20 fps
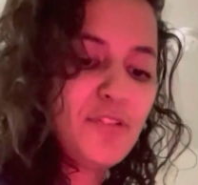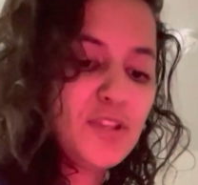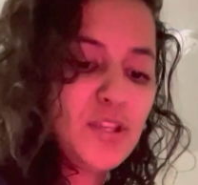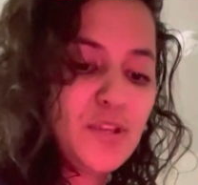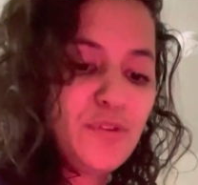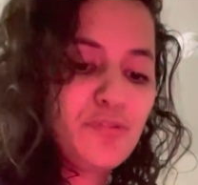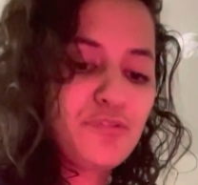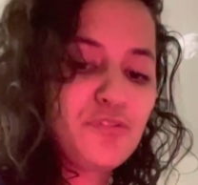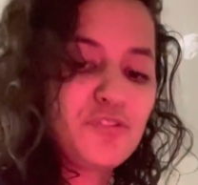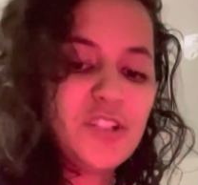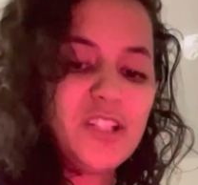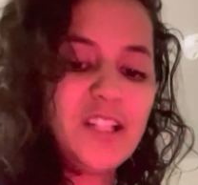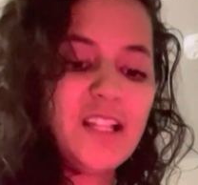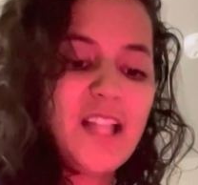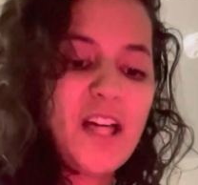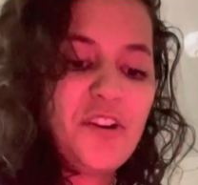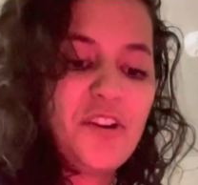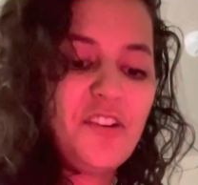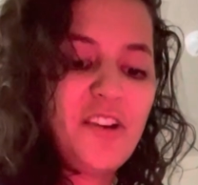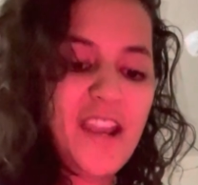
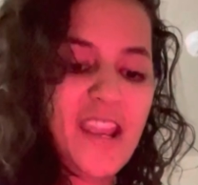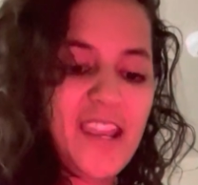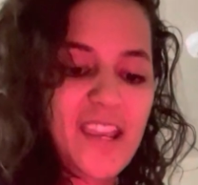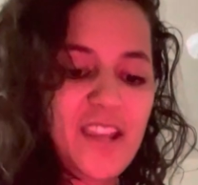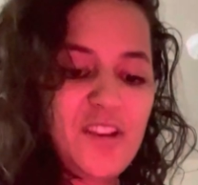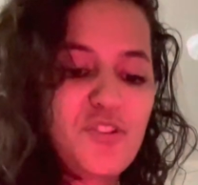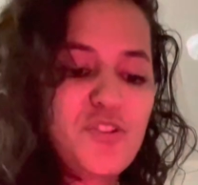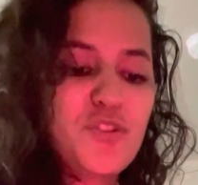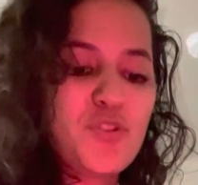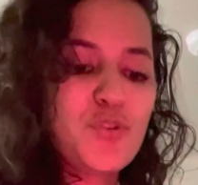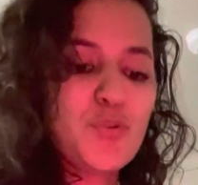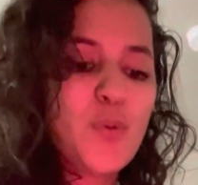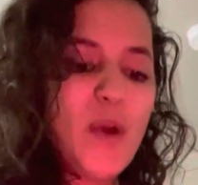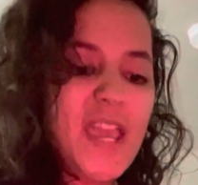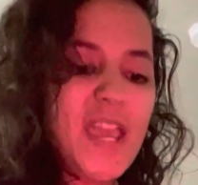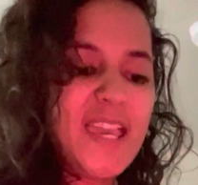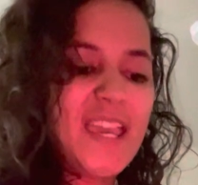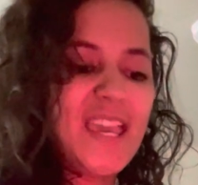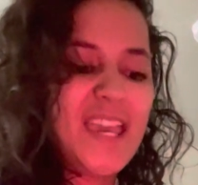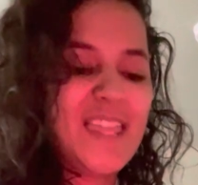fluttering and
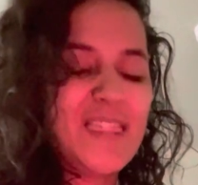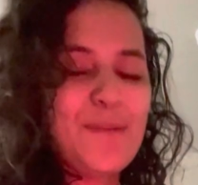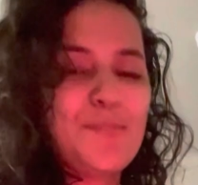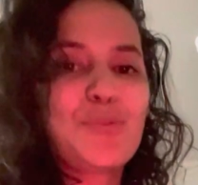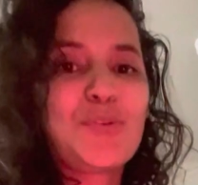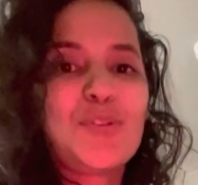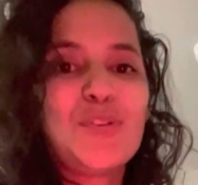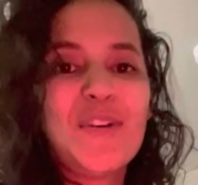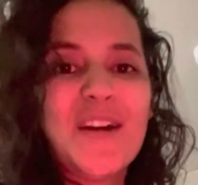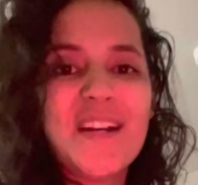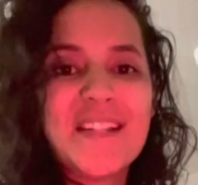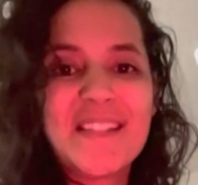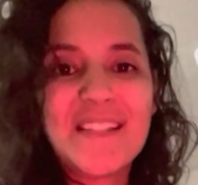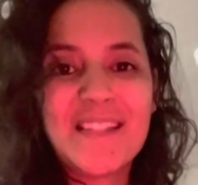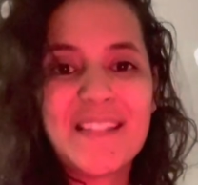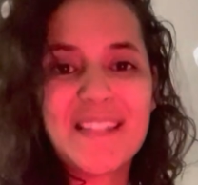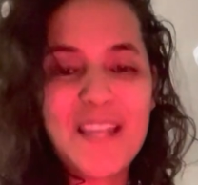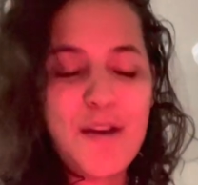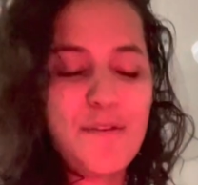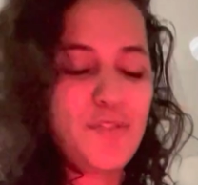quaking in the
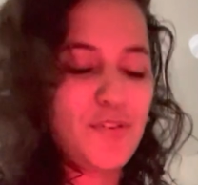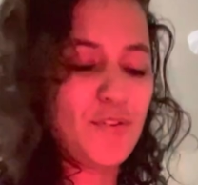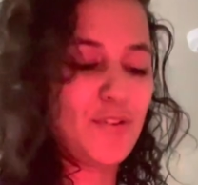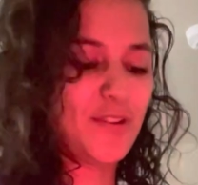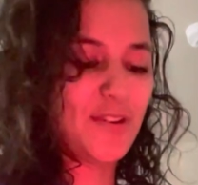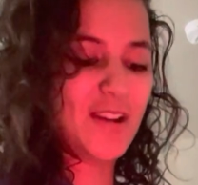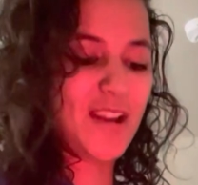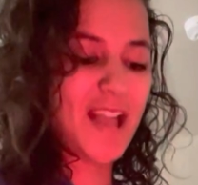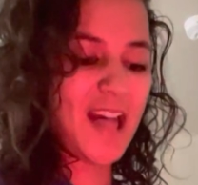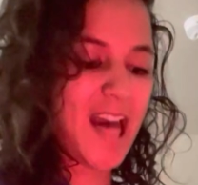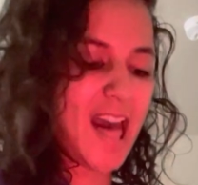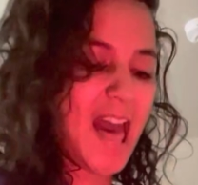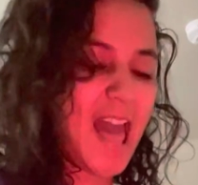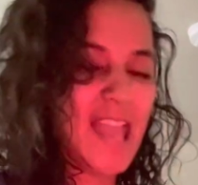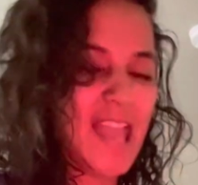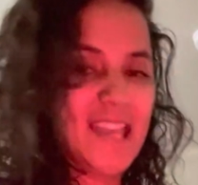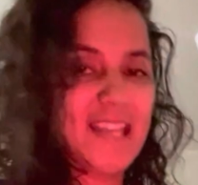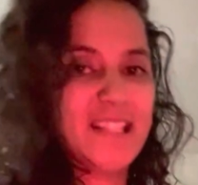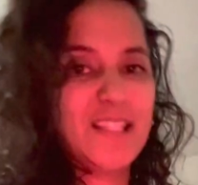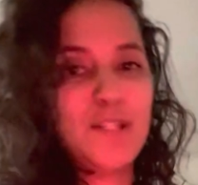presence of your
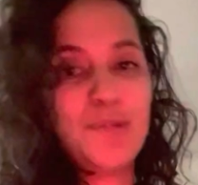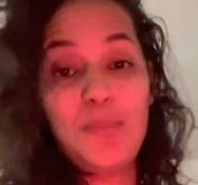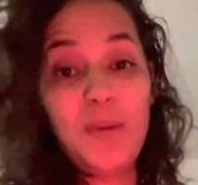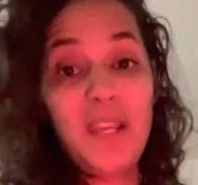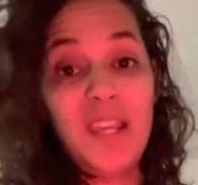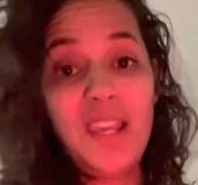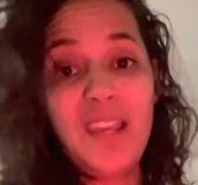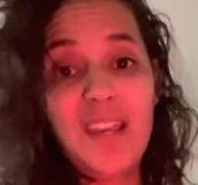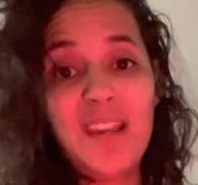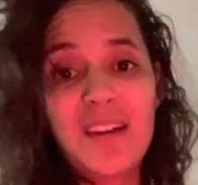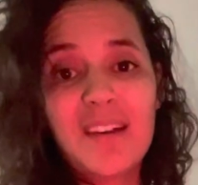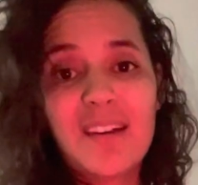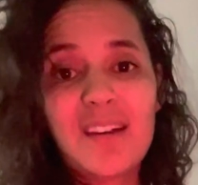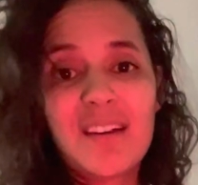highest being,